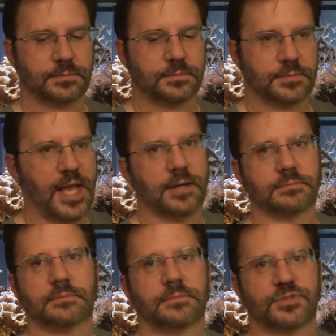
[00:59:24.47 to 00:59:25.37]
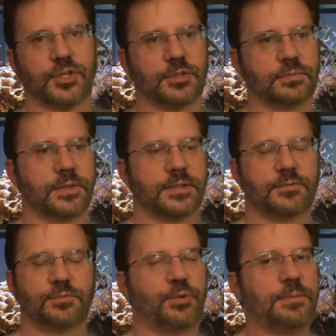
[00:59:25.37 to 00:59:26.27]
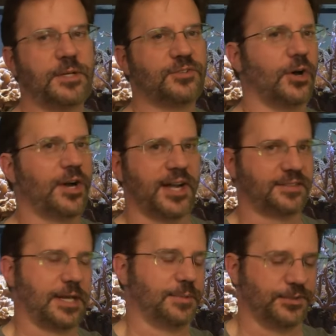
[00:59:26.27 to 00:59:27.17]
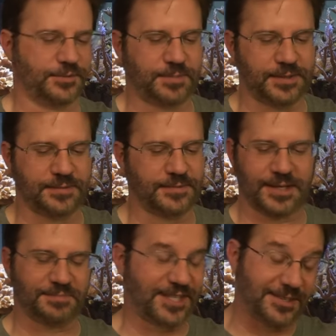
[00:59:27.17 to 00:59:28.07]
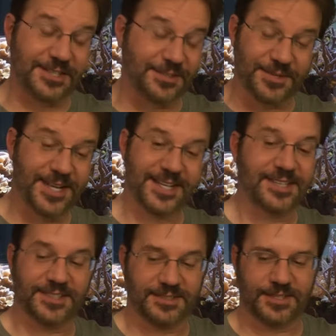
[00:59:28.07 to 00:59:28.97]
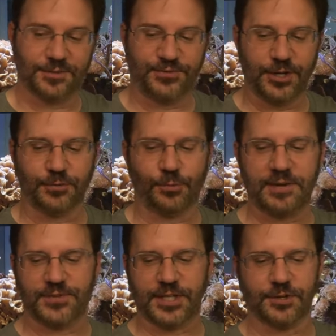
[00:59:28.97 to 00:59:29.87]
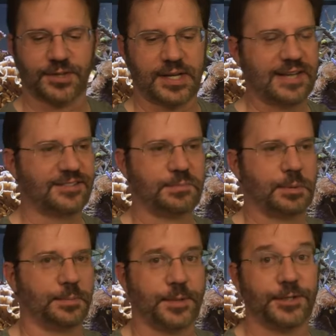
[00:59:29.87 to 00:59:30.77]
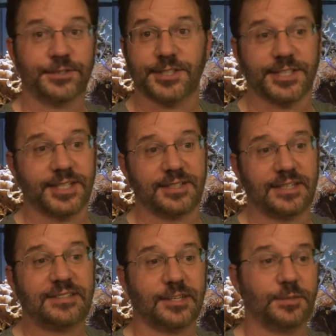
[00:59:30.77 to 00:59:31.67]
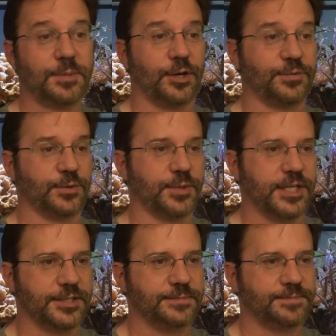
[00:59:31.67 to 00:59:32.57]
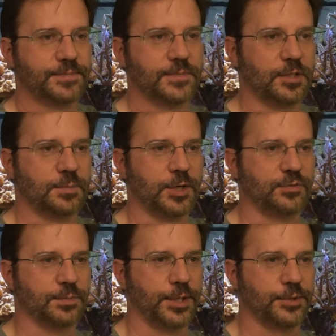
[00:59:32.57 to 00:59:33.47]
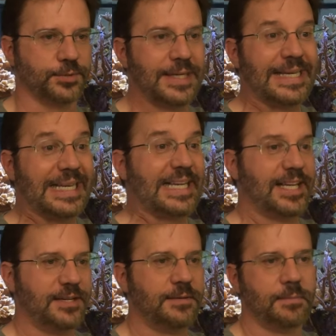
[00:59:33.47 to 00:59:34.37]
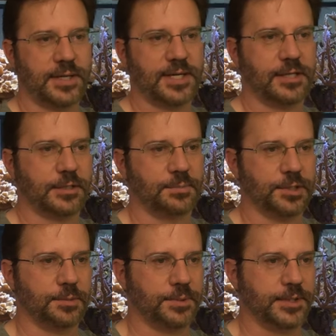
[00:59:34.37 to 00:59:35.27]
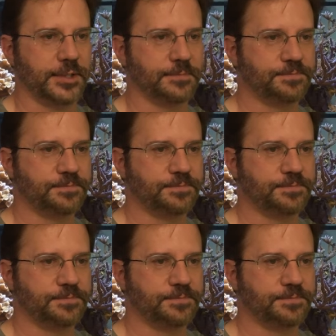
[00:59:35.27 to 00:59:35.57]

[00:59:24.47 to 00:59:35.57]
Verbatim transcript: yeah, so we've been using all kinds of chemicals, but I'm telling you, the fear of white vinegar that I see people posting, it, it's a little bit overrated, a little bit overblown, in my humble opinion.